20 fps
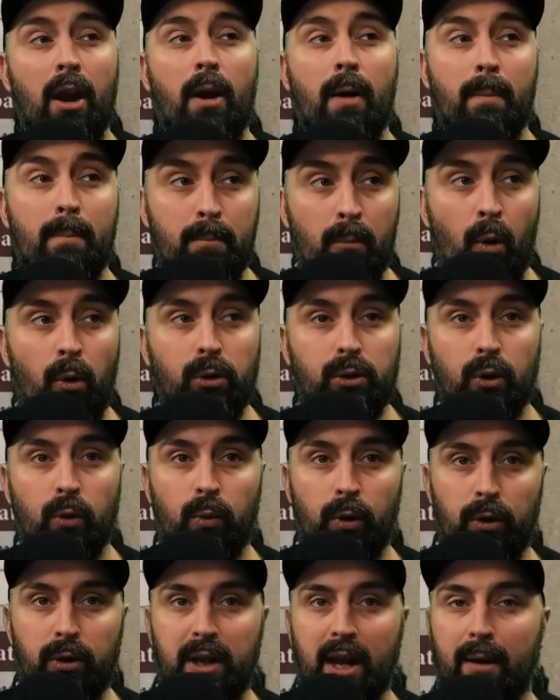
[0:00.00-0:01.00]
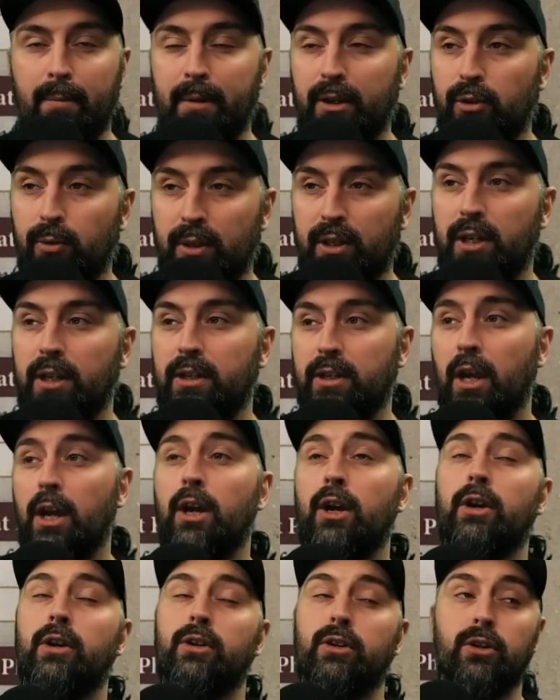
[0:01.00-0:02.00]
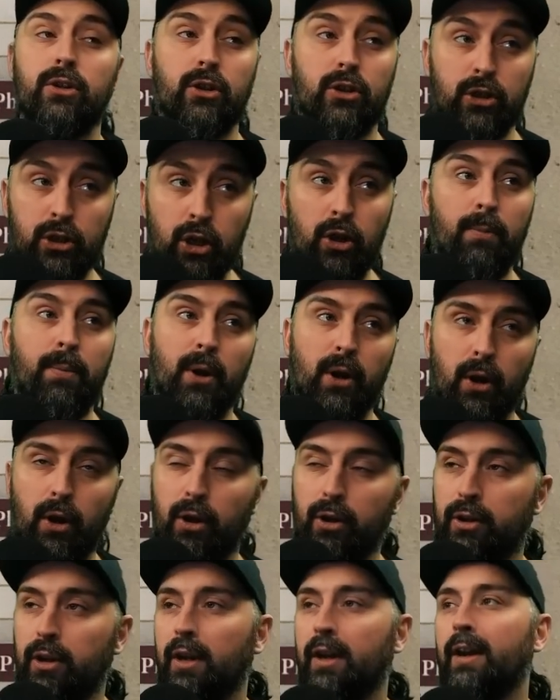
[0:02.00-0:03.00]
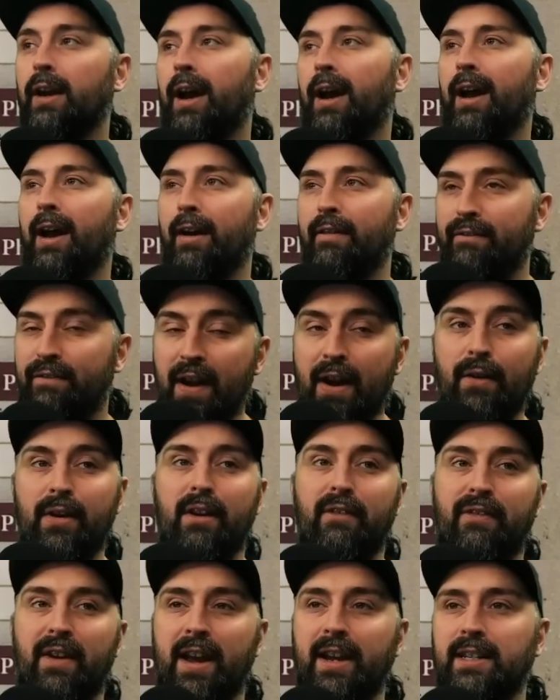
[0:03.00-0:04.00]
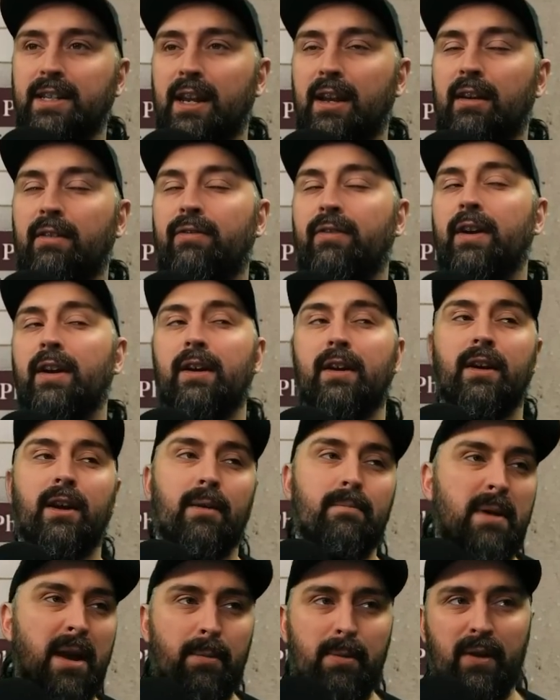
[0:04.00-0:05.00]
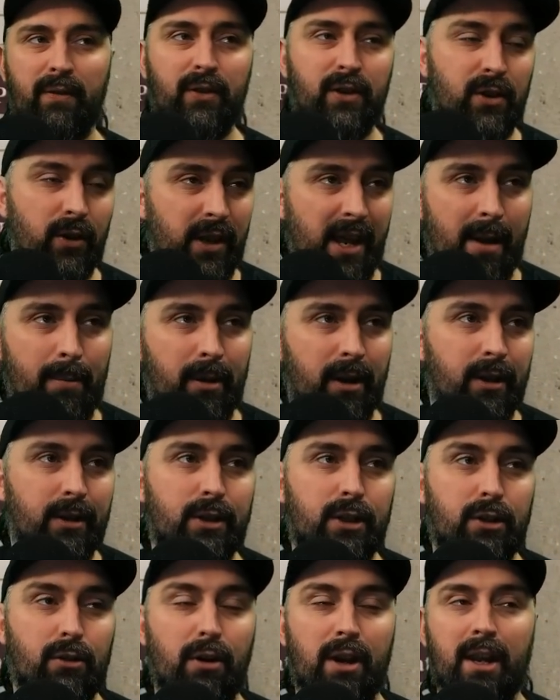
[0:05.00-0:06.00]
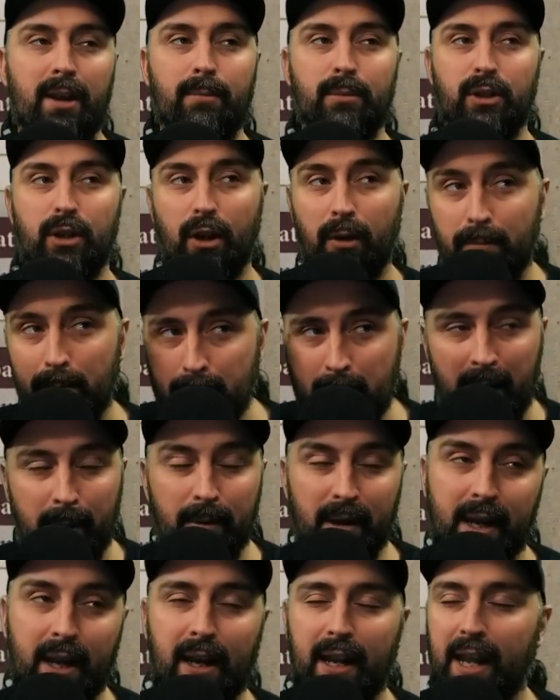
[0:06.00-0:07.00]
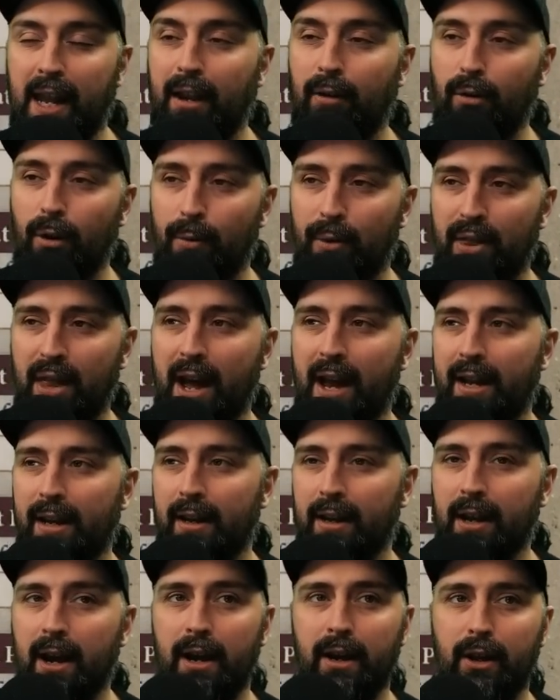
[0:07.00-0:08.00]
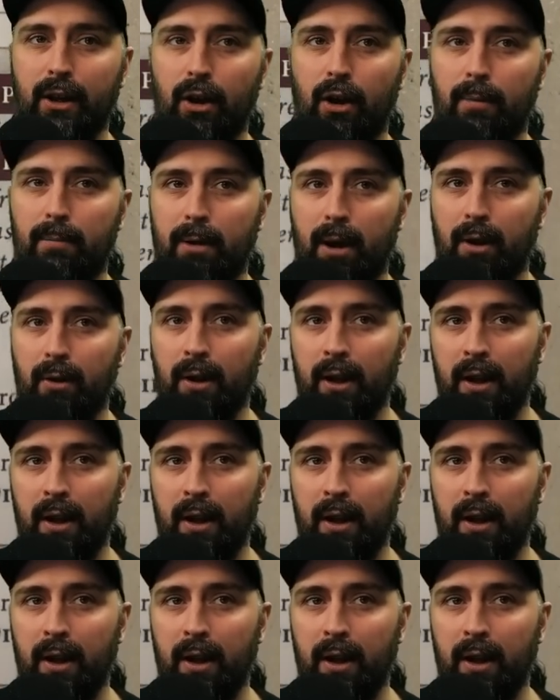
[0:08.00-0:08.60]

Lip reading: mortal wound damage, which is super good, very effective. Maybe if you took the Amulet and Screams, you could maybe kill a hero with that in a kind of combo.